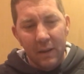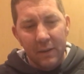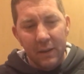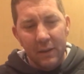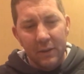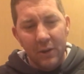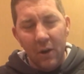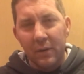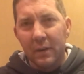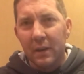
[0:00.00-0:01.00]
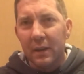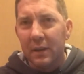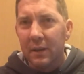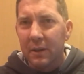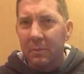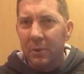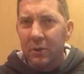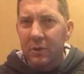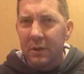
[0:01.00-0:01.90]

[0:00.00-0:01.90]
that you don't need in the kombucha,